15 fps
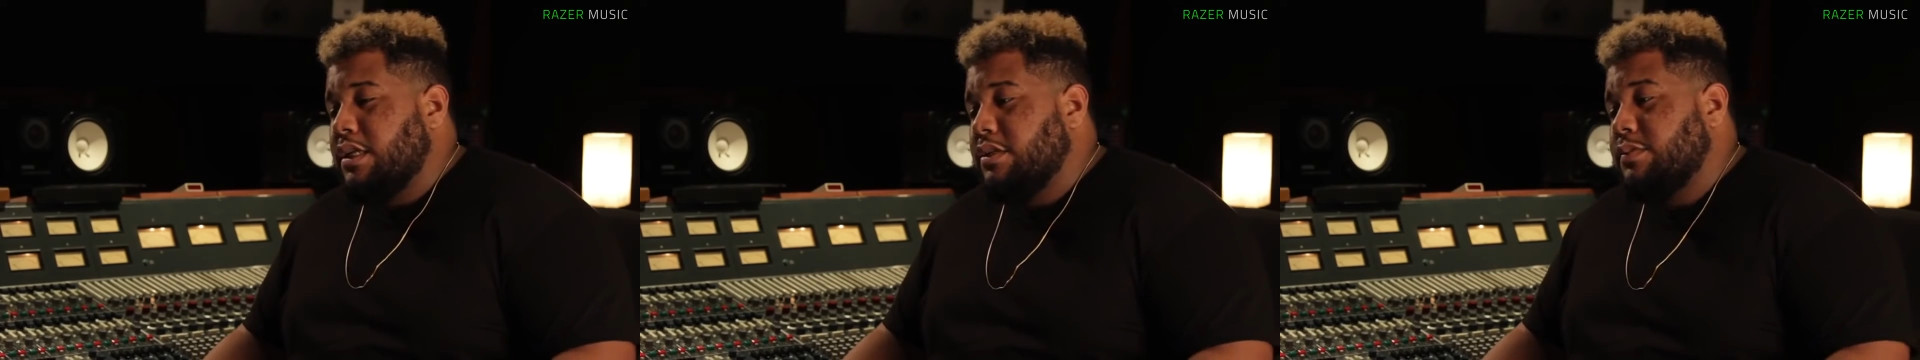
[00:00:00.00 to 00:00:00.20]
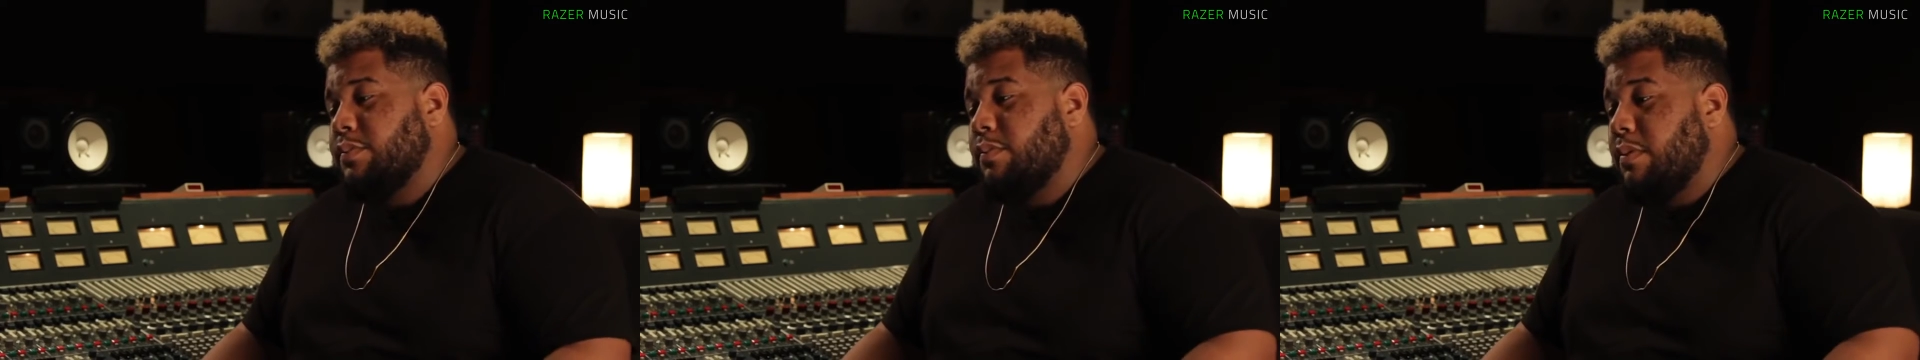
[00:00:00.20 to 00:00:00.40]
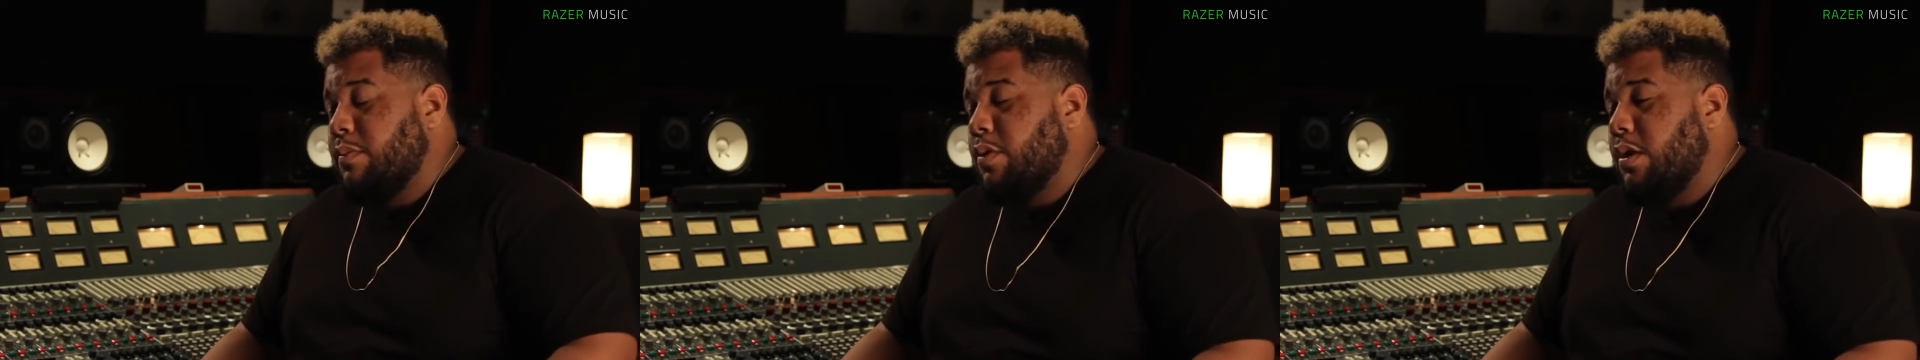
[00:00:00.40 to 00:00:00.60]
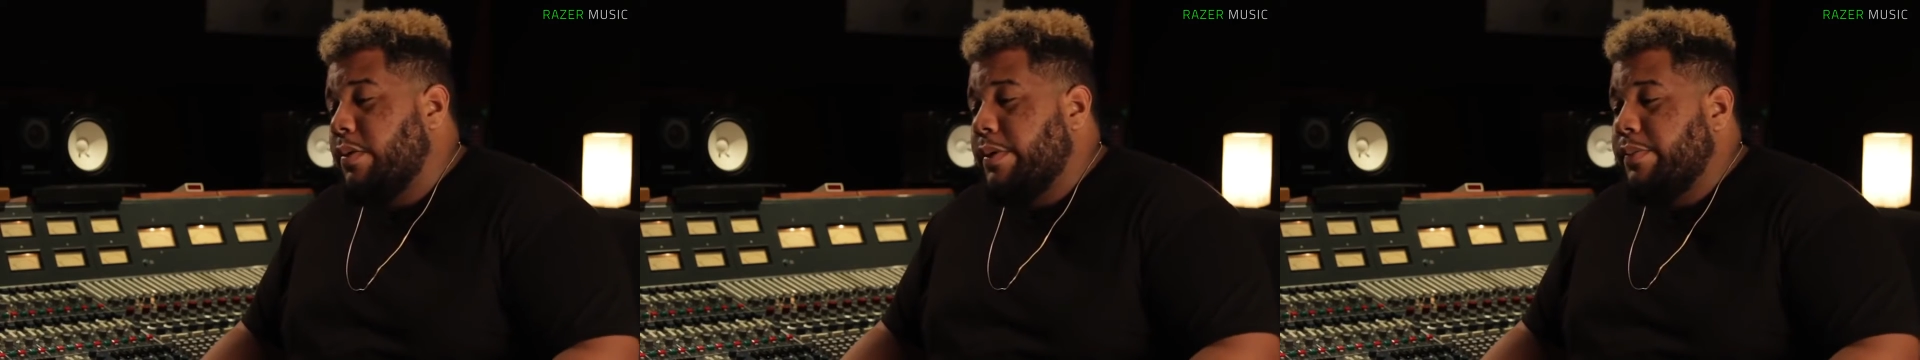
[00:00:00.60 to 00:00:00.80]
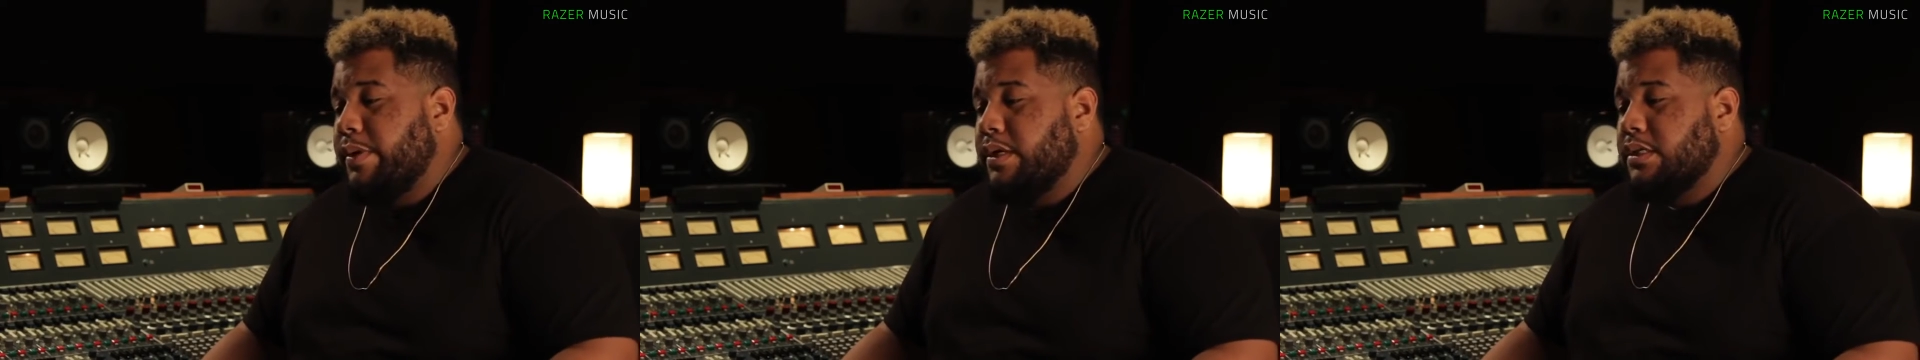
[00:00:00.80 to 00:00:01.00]
that's one of
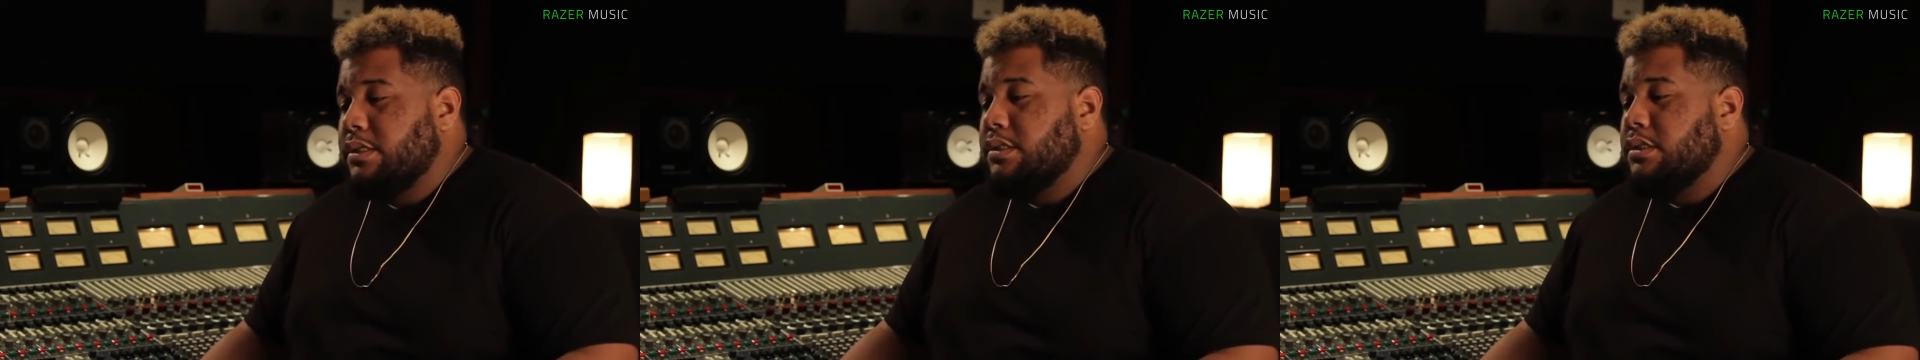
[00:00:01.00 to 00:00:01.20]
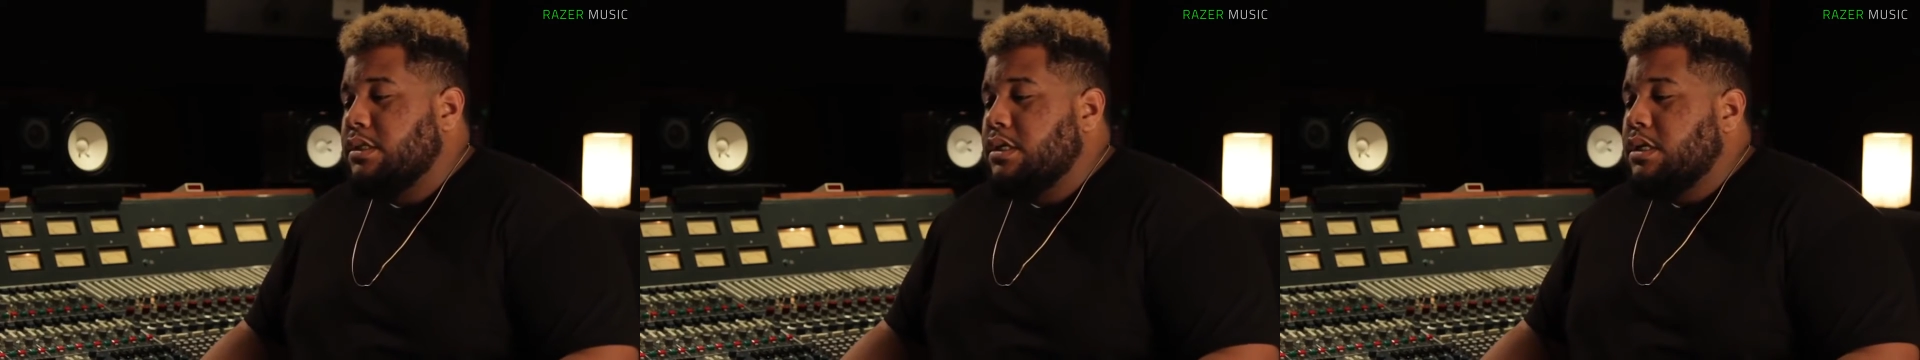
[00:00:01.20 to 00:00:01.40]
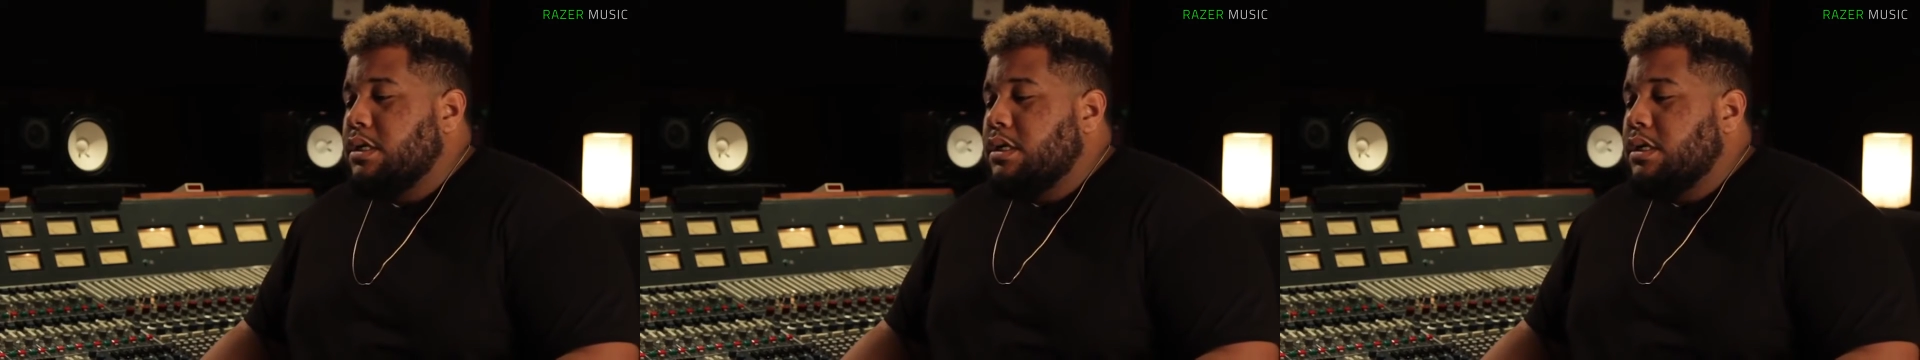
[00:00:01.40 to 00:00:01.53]
my biggest